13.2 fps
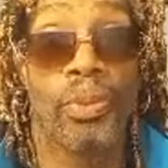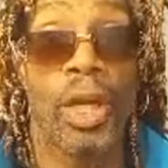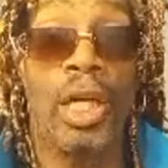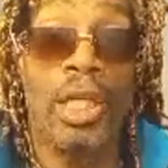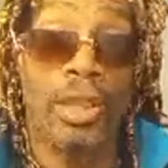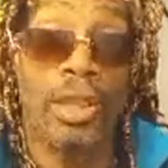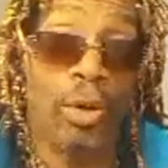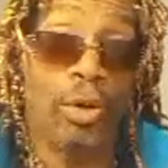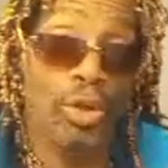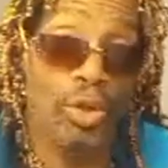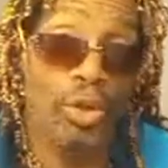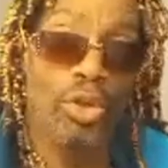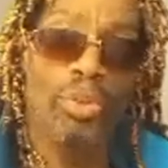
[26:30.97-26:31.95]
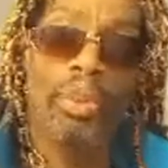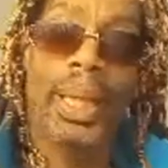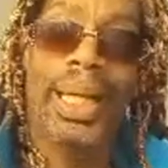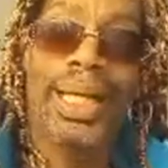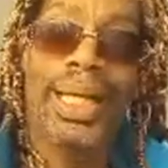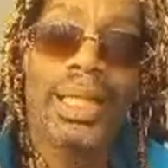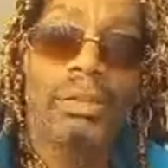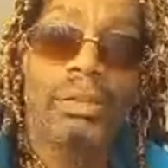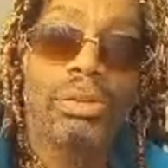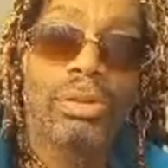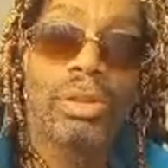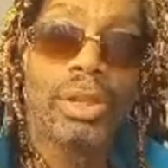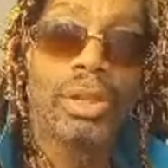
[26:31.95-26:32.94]
So you millennials
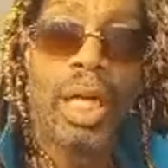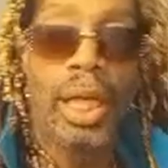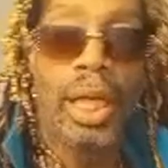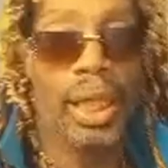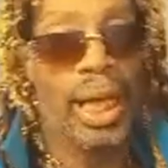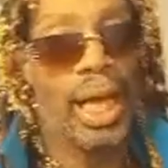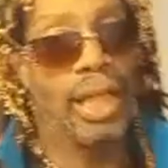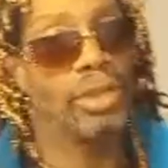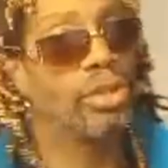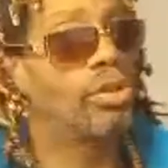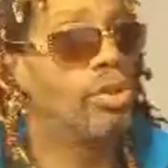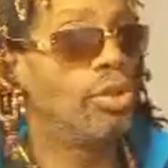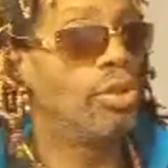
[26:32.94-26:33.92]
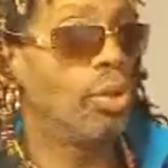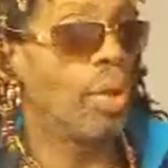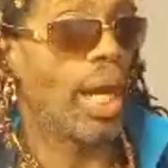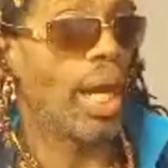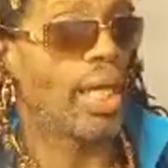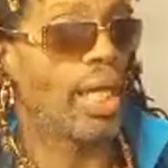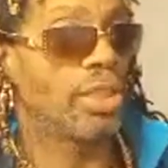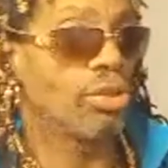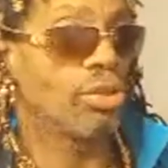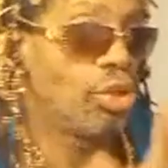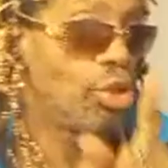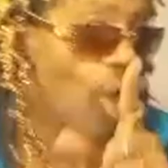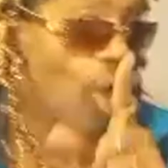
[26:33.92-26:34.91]
can enter the new age
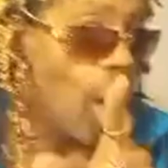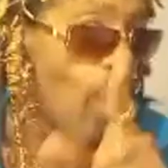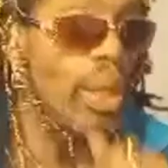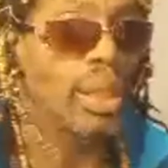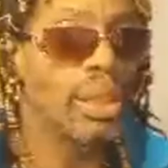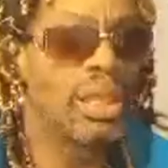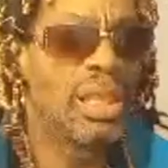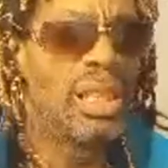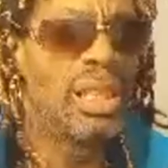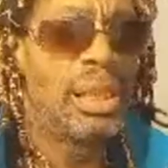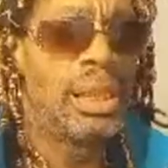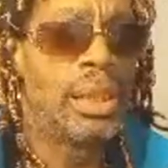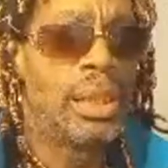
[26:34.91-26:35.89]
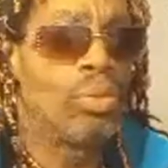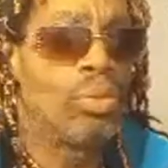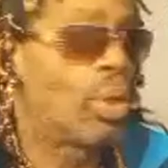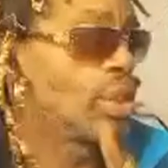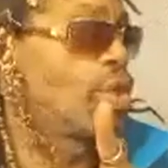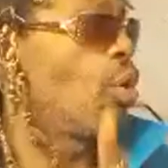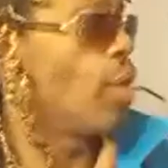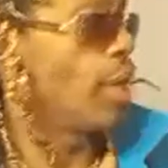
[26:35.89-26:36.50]
knowing what's going